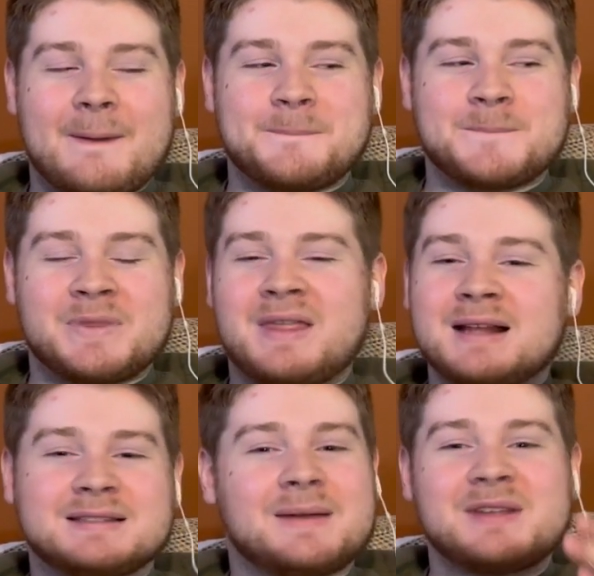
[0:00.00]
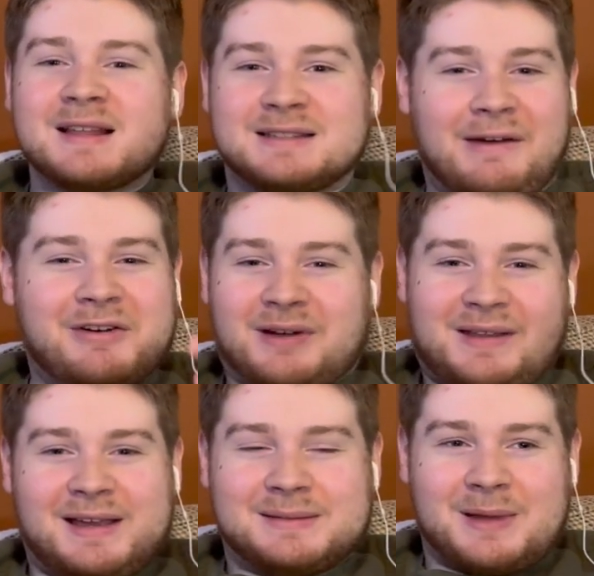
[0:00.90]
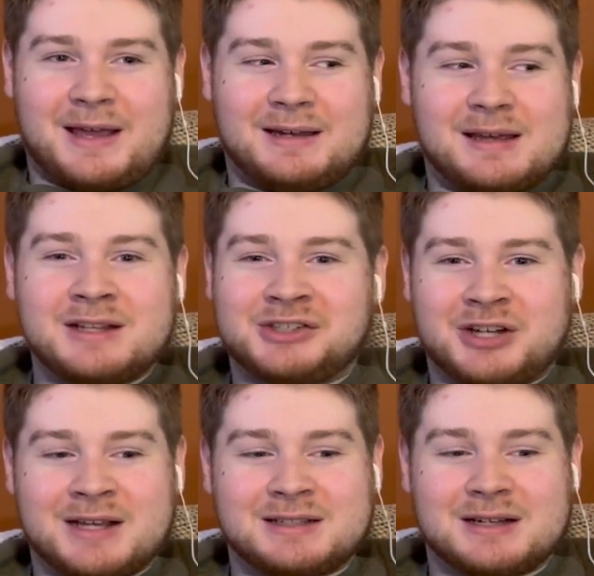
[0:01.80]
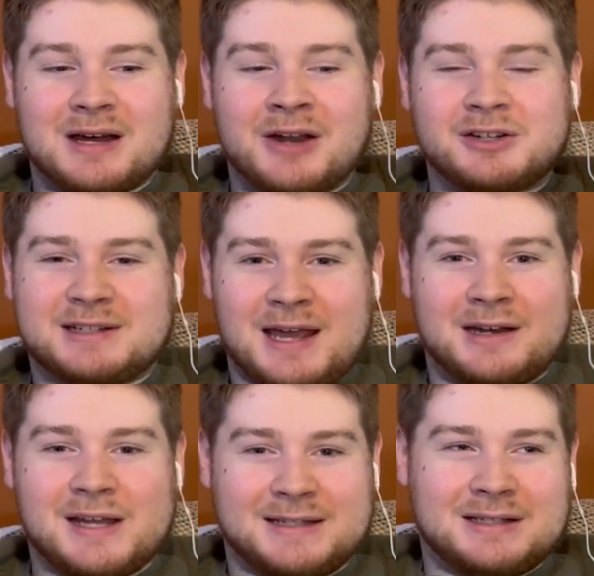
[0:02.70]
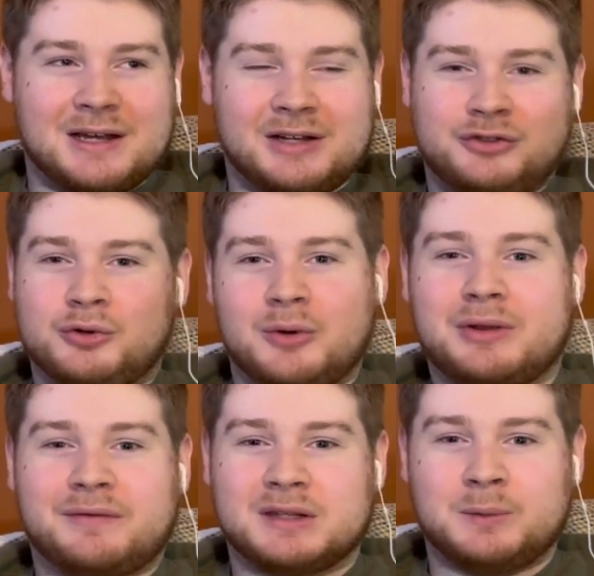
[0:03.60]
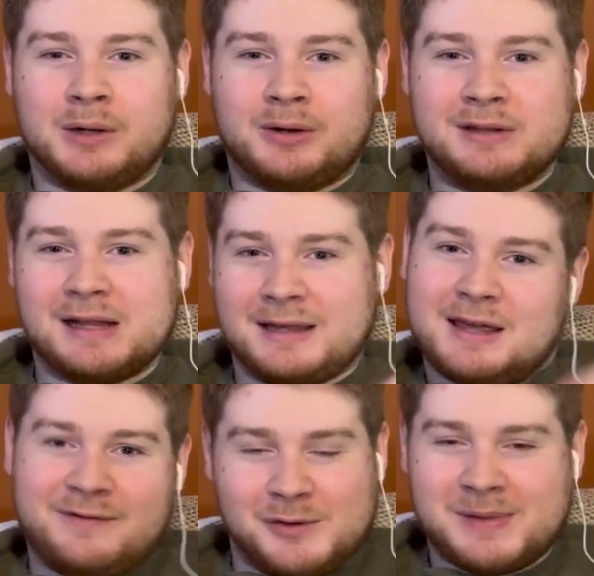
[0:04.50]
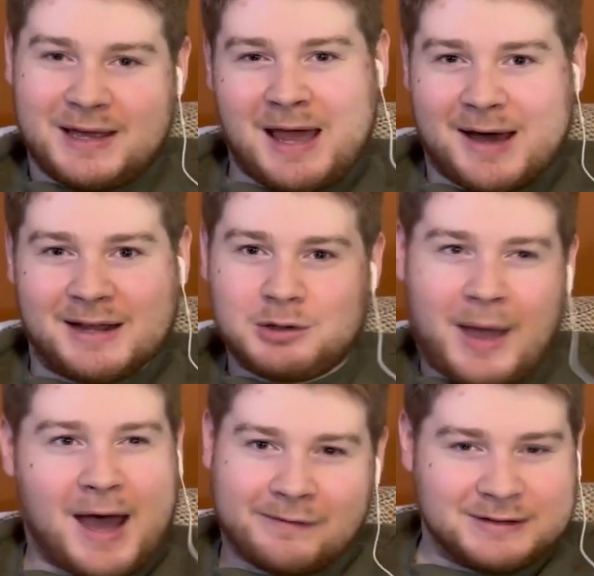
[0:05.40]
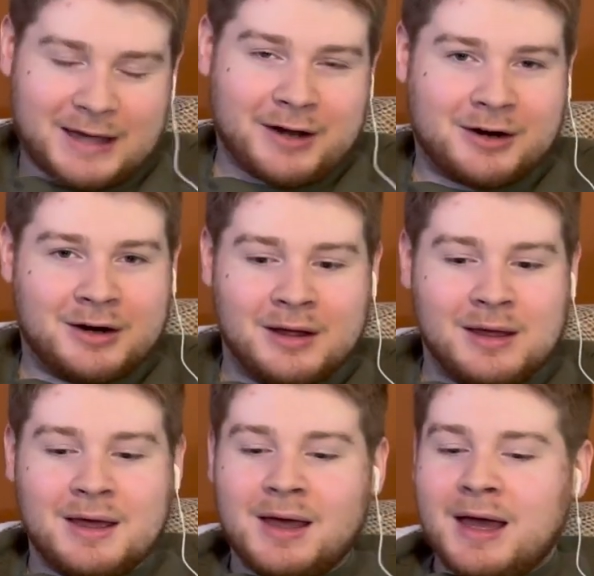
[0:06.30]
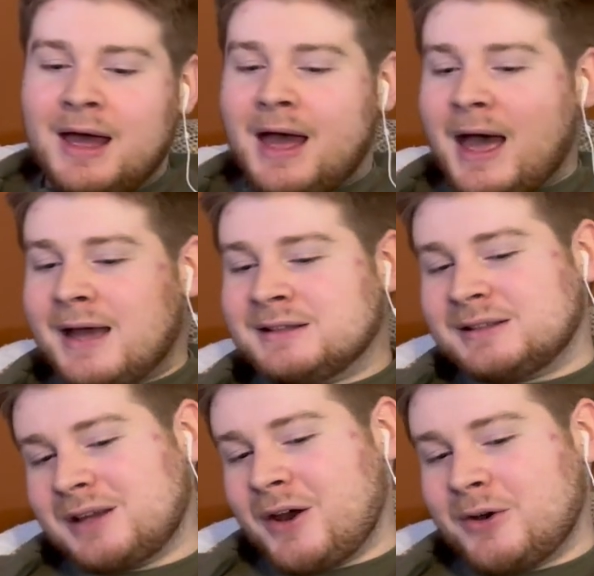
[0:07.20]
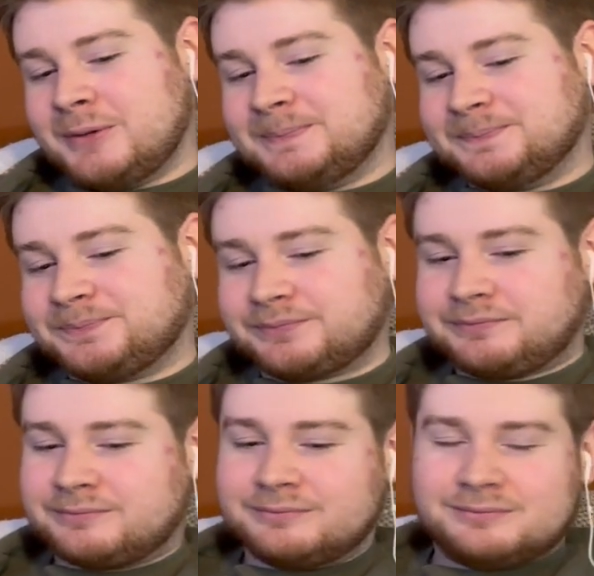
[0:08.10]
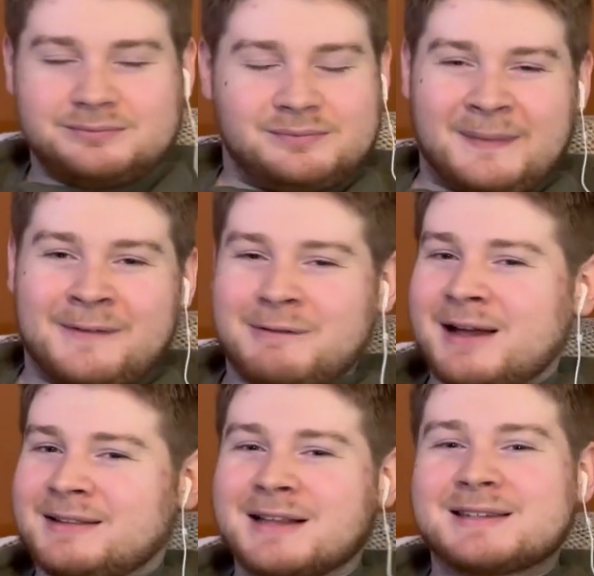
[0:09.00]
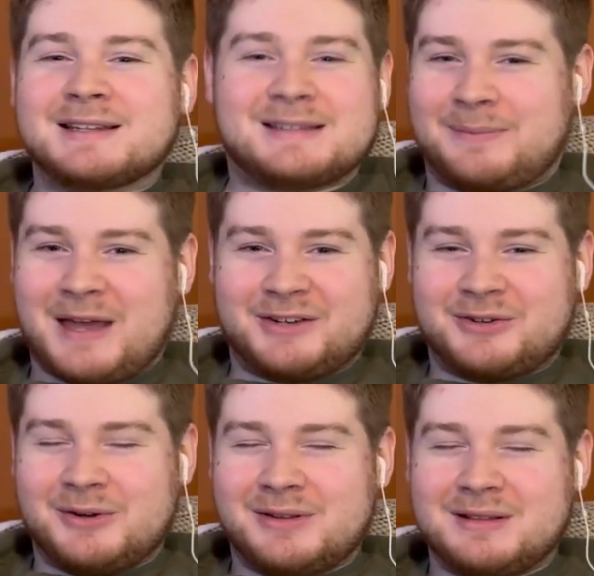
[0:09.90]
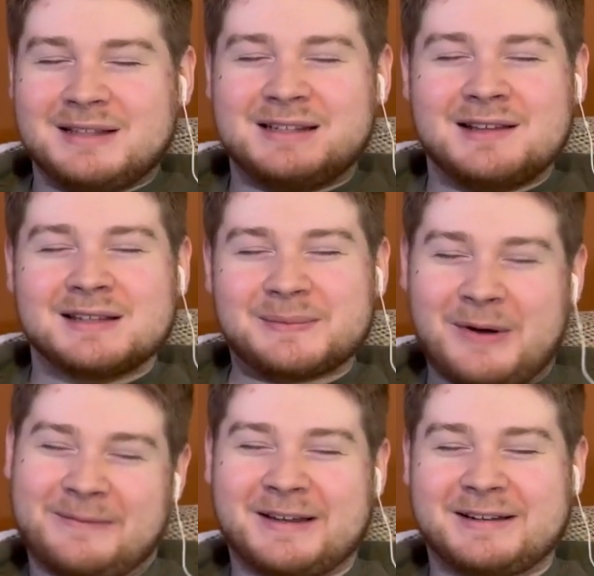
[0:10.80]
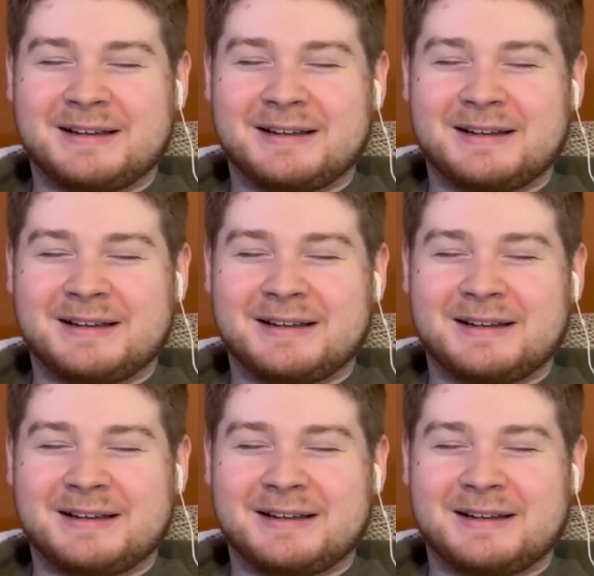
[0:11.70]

that's something that's never really explained. It's just understand as a truth of this world that like if you play chaotic, you have a scanner. And so, right, let's accept that truth. Let's take this moment